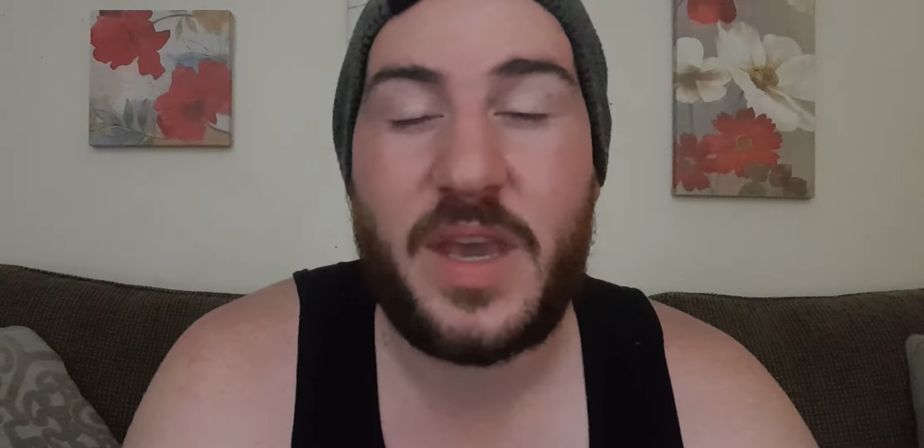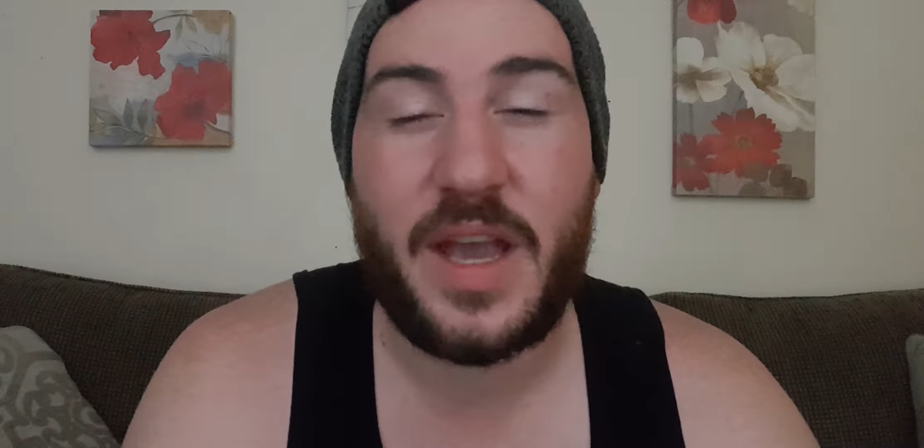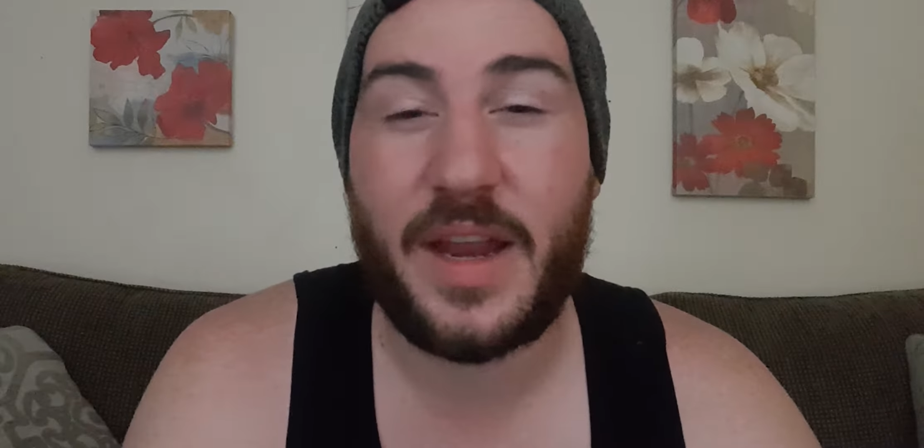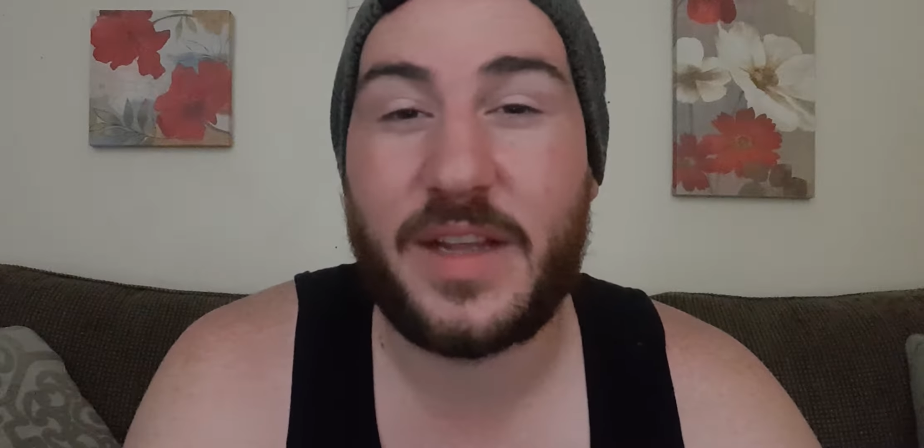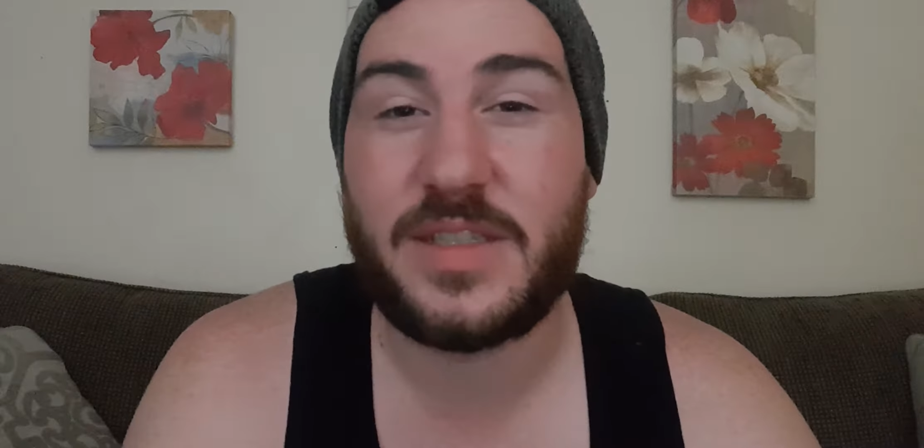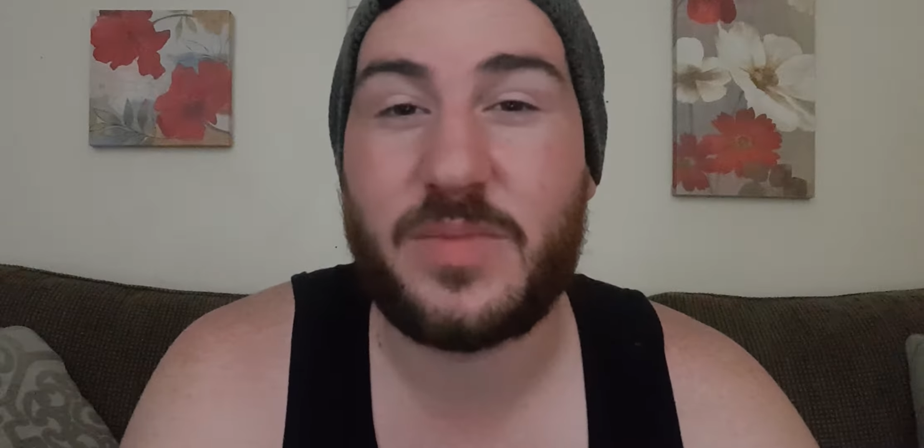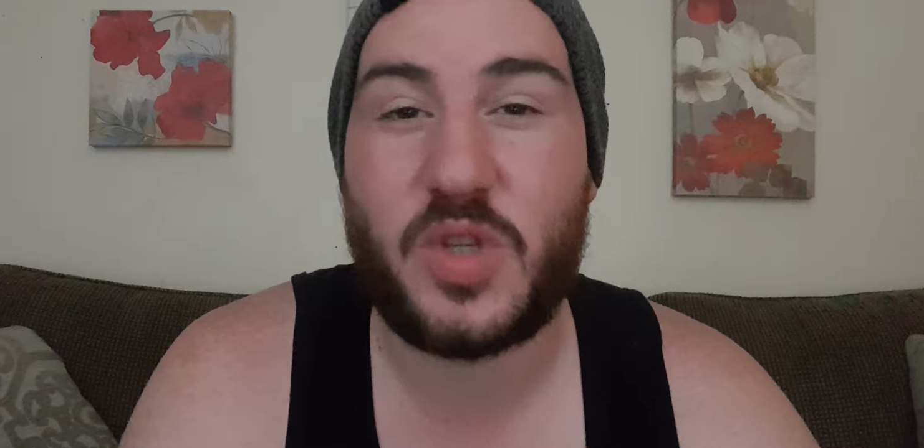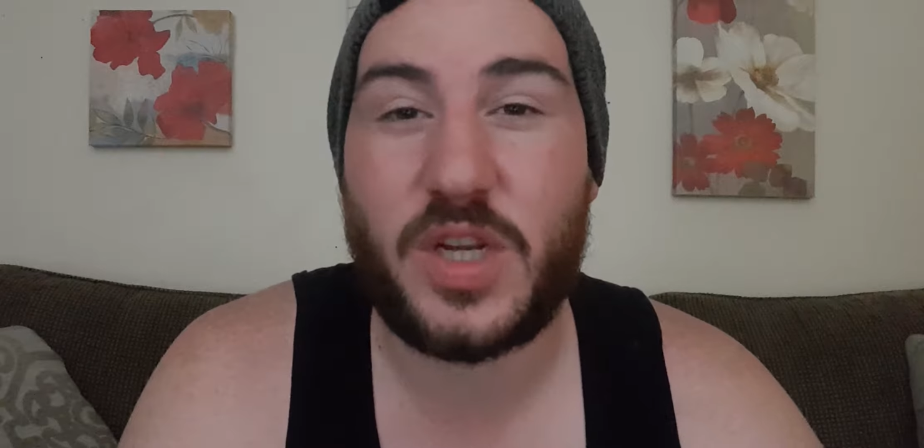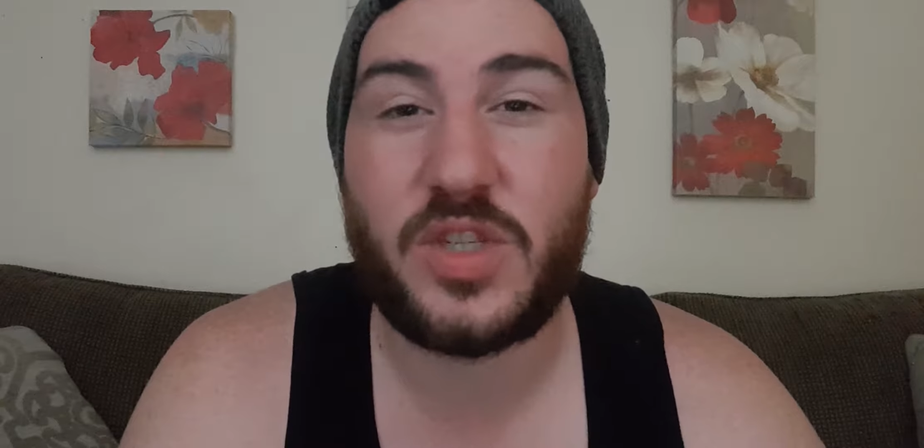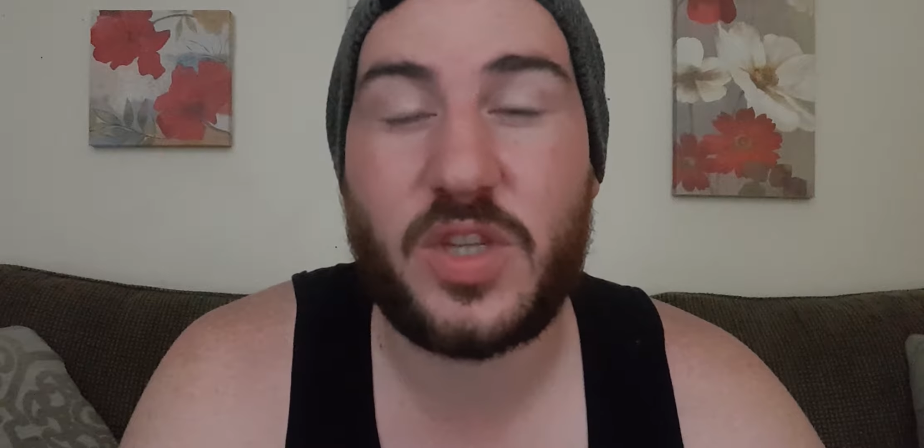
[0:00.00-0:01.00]
it ends up
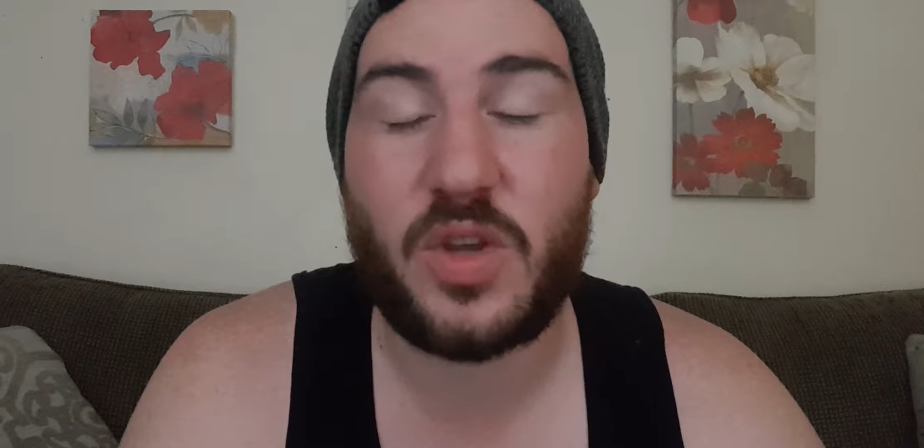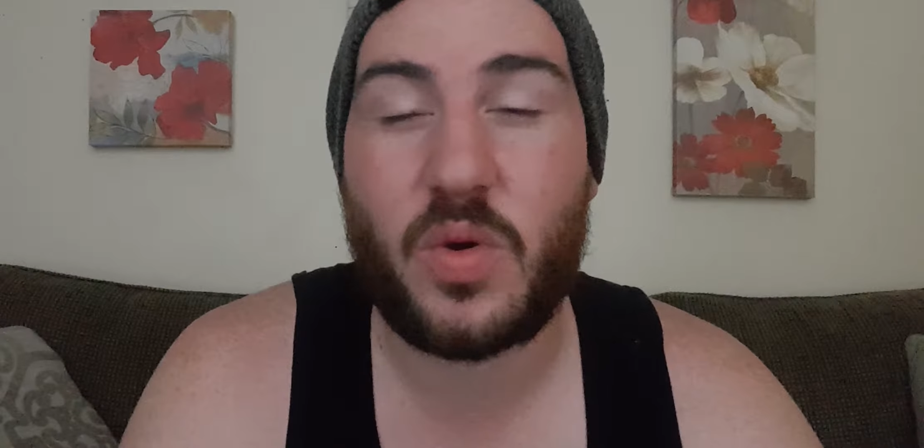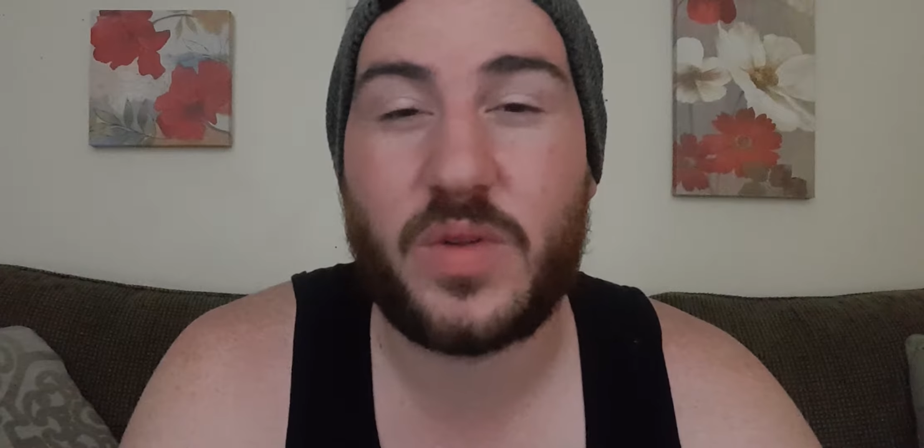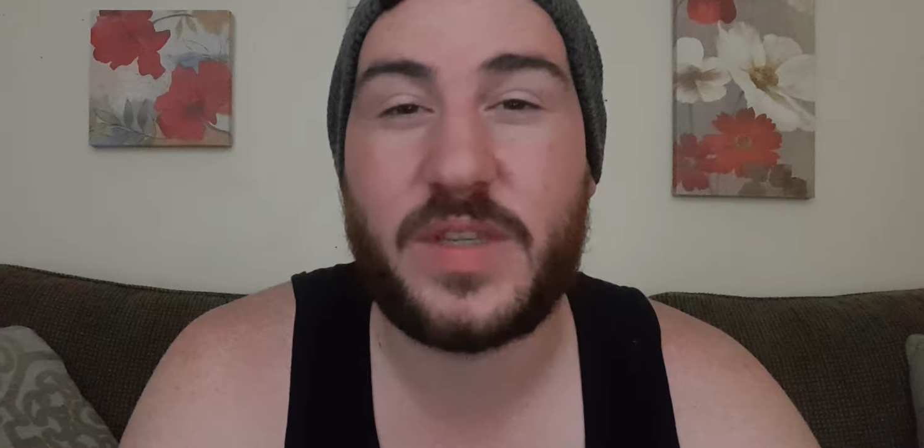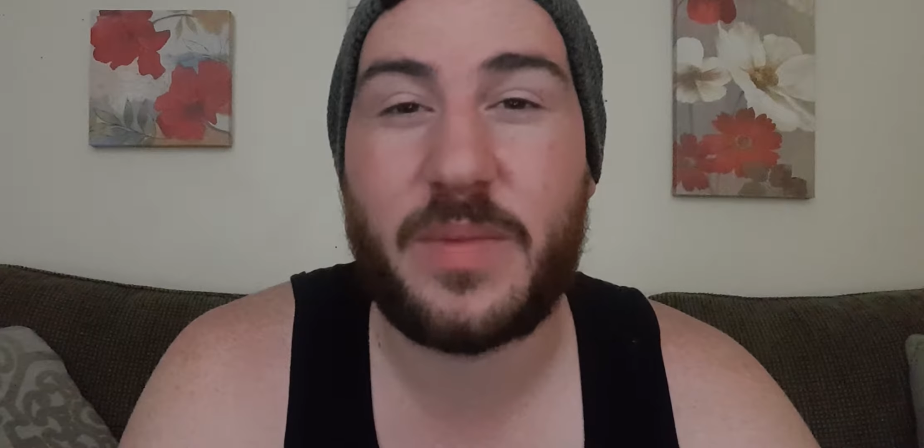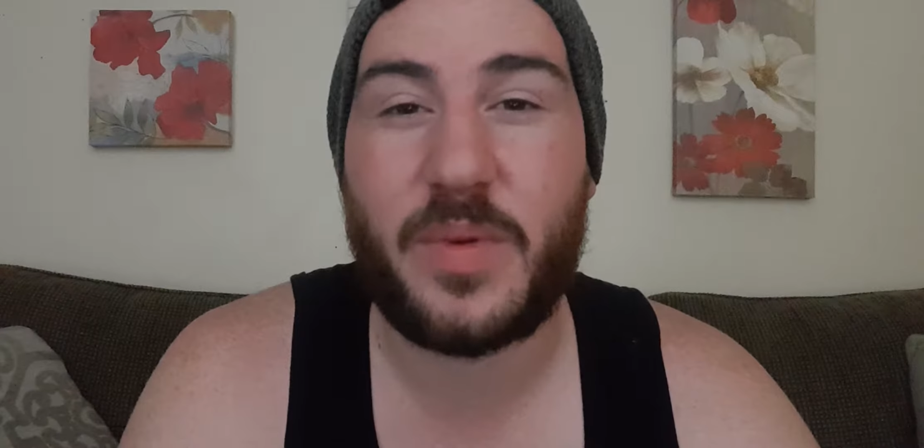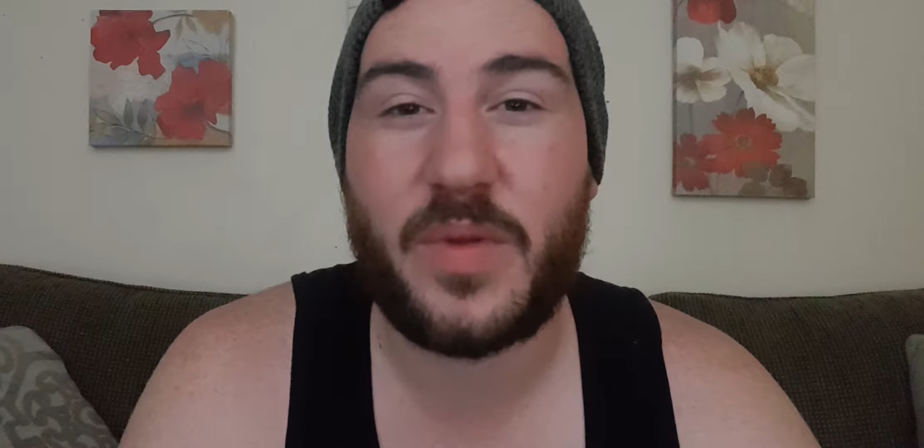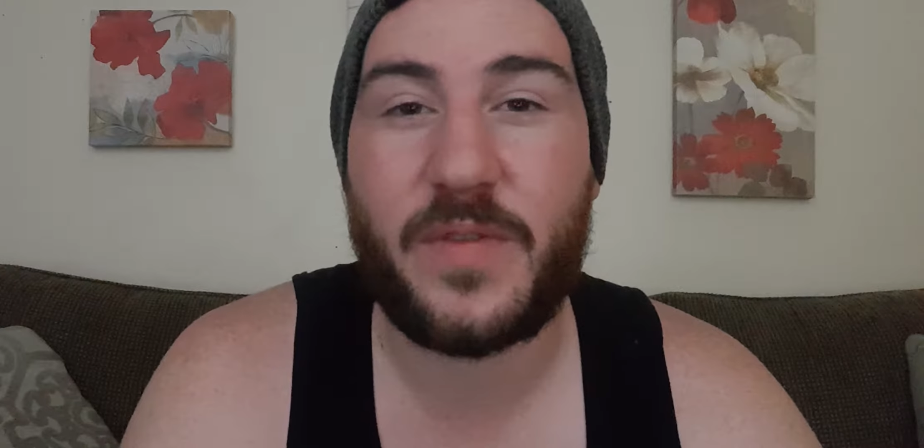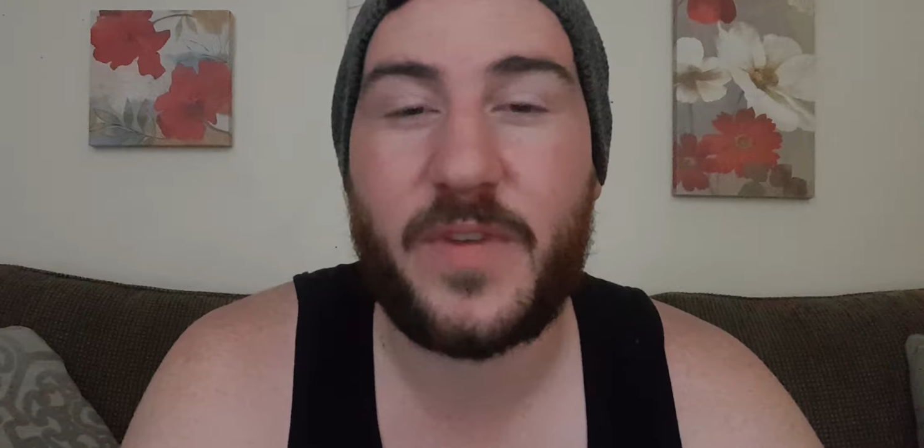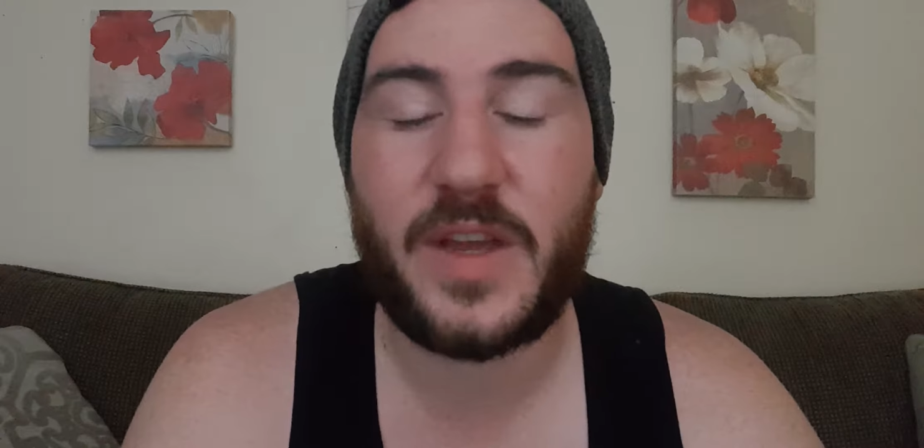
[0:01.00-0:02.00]
changing the whole tempo
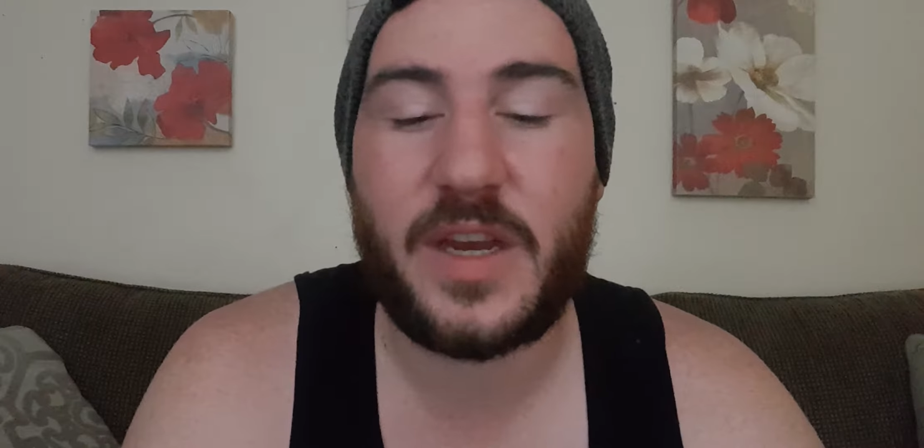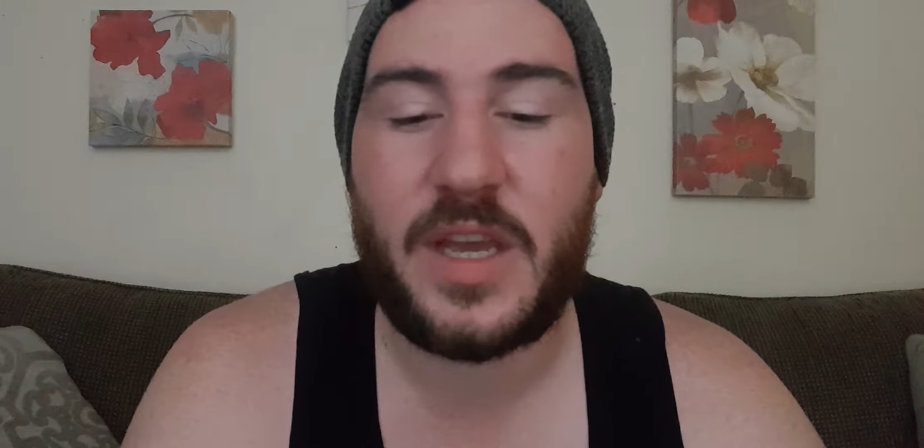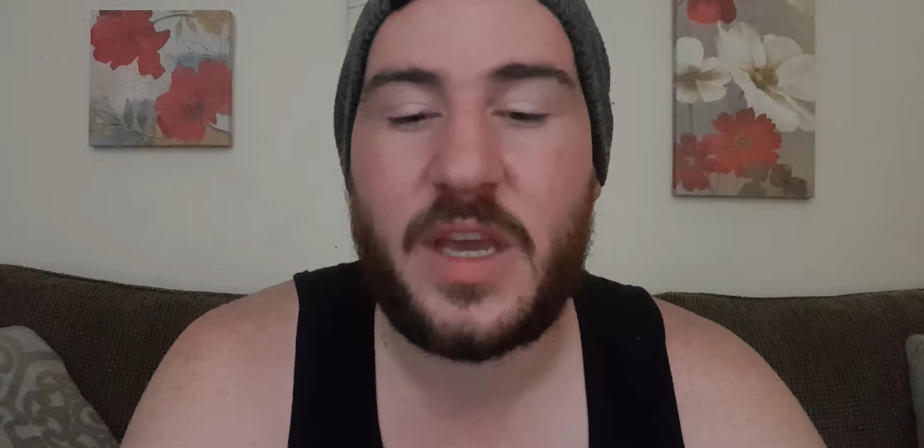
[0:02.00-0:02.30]
of the fight.